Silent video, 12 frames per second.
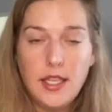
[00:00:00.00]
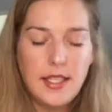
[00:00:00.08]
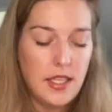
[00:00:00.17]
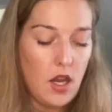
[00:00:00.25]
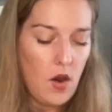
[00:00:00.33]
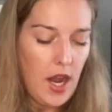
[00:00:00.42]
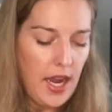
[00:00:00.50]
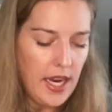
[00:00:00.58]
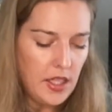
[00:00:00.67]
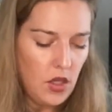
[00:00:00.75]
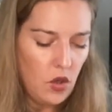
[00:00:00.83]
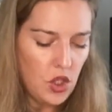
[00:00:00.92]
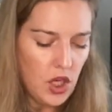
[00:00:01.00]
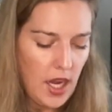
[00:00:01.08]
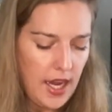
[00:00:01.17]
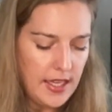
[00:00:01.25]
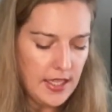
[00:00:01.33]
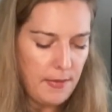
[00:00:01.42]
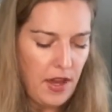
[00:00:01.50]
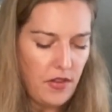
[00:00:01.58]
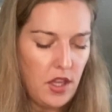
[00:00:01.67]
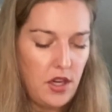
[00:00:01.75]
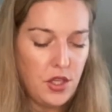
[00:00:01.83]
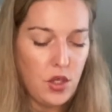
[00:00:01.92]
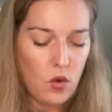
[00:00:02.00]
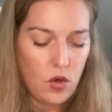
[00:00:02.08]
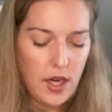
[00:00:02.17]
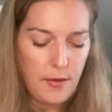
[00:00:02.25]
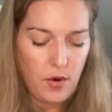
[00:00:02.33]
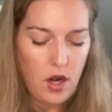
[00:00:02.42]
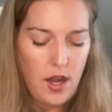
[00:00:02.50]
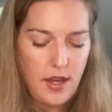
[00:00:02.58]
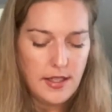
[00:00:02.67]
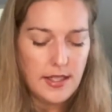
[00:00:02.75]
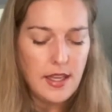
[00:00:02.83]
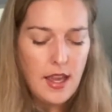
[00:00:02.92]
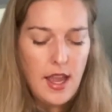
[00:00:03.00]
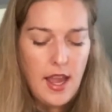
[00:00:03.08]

So I told you guys about the Natori bras.